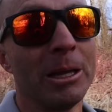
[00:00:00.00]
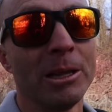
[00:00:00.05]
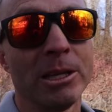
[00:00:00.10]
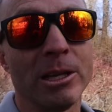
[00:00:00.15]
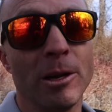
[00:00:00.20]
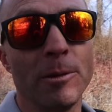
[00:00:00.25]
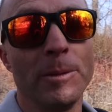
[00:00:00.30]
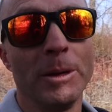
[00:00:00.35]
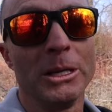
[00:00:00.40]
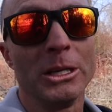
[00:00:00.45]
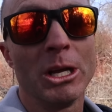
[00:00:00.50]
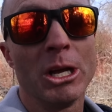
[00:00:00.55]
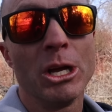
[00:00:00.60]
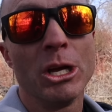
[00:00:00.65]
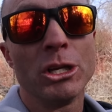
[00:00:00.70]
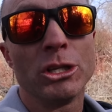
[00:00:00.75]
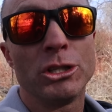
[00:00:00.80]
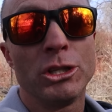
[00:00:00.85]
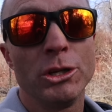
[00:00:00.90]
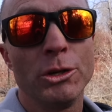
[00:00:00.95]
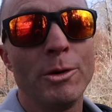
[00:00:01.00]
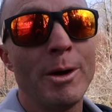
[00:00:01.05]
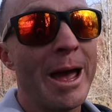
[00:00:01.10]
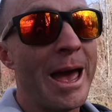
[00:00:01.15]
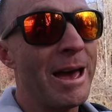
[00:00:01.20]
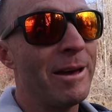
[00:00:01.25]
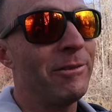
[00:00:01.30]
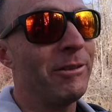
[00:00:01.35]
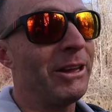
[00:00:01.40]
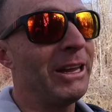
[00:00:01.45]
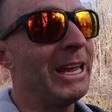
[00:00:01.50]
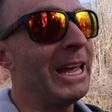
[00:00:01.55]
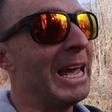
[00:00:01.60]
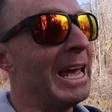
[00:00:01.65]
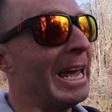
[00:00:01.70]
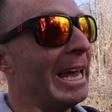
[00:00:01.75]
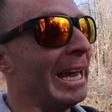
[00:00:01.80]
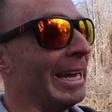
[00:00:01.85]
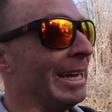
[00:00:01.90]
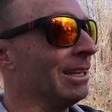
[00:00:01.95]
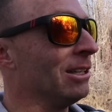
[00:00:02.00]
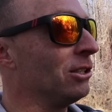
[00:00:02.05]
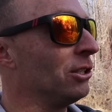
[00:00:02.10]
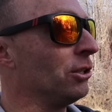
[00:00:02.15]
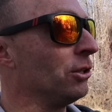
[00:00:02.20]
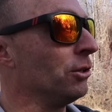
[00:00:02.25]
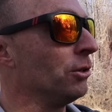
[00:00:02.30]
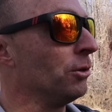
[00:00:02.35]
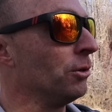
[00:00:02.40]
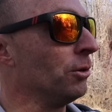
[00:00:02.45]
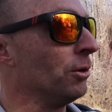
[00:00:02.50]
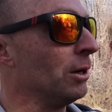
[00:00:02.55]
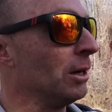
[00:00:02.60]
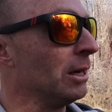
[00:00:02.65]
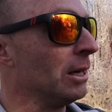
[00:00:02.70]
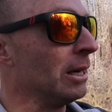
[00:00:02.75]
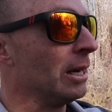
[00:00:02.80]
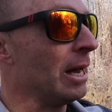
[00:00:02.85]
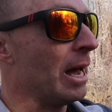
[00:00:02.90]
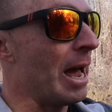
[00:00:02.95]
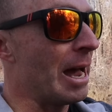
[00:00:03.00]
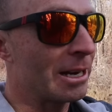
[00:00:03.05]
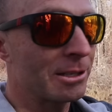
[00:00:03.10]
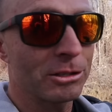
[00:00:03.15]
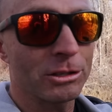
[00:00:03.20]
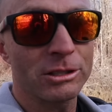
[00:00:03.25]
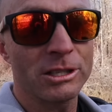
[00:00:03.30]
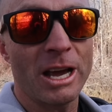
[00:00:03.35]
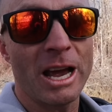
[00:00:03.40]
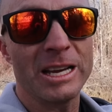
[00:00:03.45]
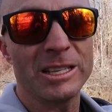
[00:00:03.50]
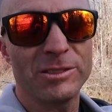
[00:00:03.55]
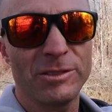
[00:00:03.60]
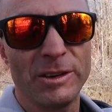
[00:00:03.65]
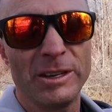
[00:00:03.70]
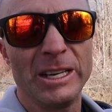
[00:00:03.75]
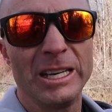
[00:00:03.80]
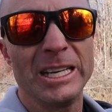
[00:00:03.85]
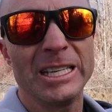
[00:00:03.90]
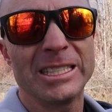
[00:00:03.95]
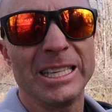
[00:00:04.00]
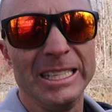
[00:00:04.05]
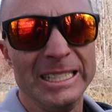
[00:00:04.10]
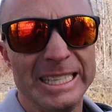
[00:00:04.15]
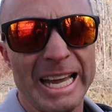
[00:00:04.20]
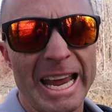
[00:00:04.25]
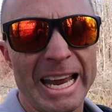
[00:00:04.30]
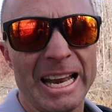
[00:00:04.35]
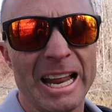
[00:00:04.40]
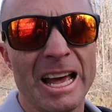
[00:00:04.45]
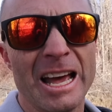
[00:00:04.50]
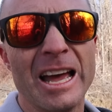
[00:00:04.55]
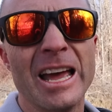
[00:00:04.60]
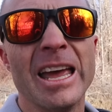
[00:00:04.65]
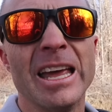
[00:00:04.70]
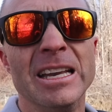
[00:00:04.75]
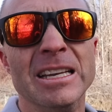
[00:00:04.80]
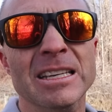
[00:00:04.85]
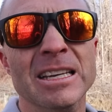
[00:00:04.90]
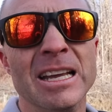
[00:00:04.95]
little bit too heavy into exercise, fitness, and data, and